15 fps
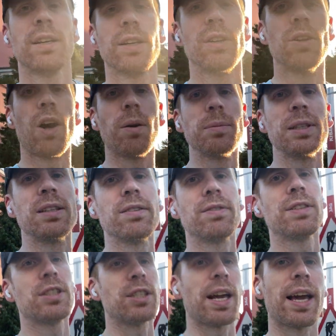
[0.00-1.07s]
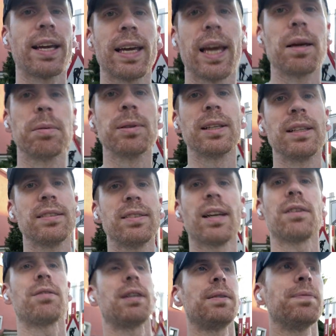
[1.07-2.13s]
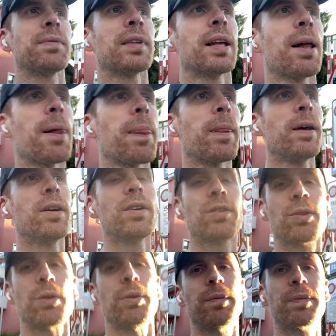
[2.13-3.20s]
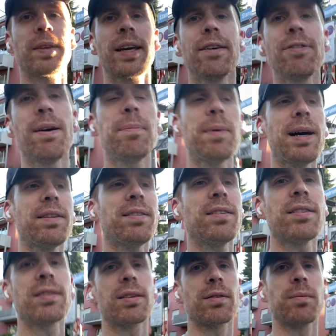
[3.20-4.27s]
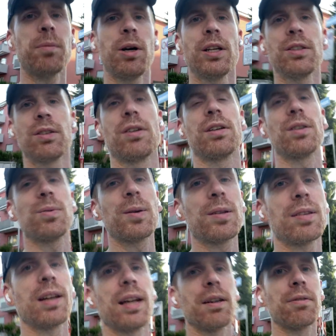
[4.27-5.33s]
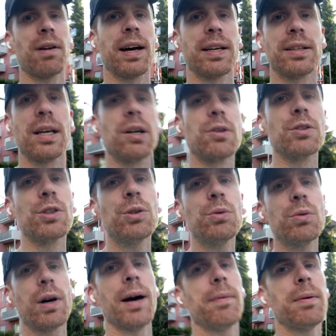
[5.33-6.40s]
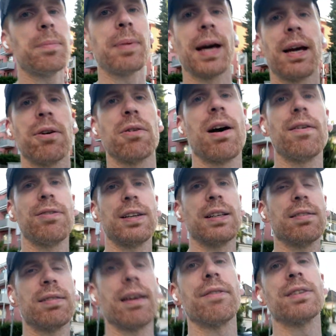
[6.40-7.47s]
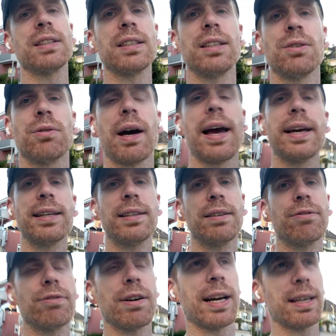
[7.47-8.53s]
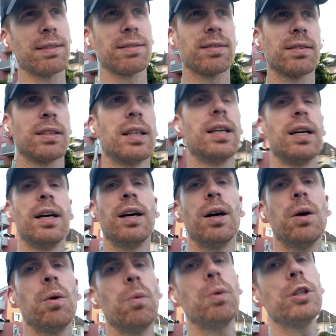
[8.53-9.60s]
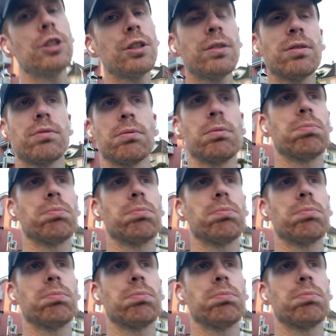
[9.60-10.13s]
normal VGA cable, etc. So if I buy this monitor in Switzerland right now new, I will pay roughly 70 to 80 francs, which is,